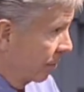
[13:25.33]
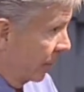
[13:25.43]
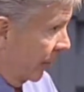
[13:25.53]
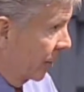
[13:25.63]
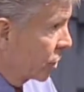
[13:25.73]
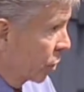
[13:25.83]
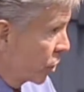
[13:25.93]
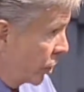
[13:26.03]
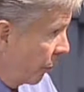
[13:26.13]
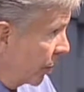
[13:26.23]
right? So
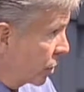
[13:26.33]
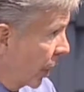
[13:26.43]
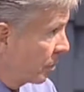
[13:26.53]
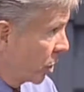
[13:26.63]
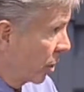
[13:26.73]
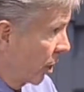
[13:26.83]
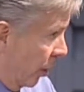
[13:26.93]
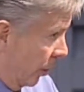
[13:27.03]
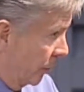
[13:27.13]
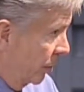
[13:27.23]
stereotypes are
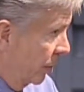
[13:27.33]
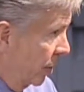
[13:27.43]
hard.